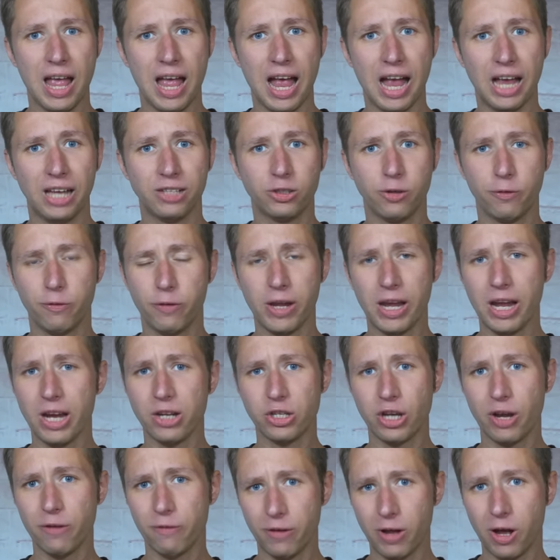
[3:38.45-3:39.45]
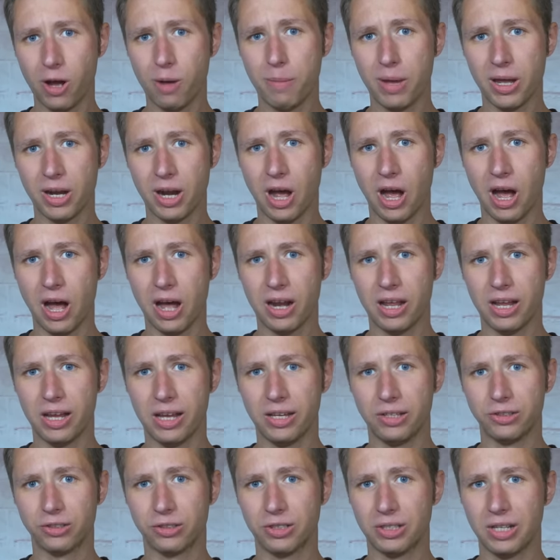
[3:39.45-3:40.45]
as the VHF element on
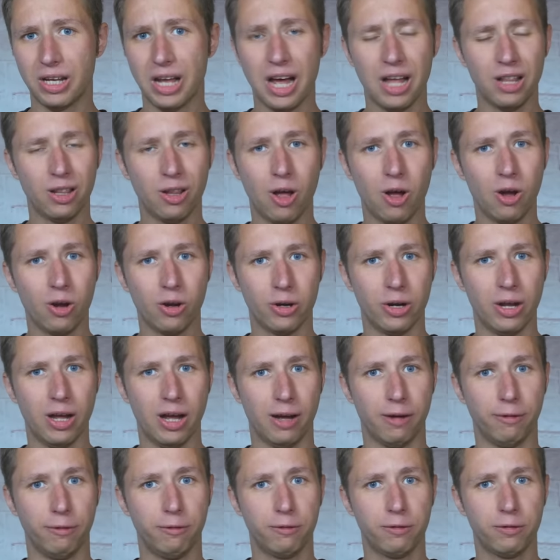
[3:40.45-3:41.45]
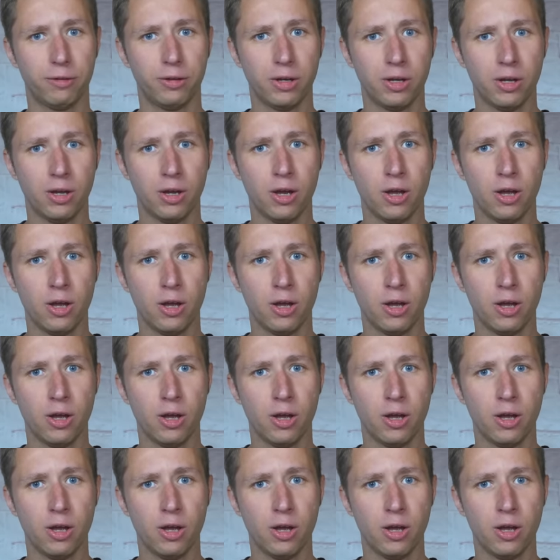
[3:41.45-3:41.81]
it is not long enough.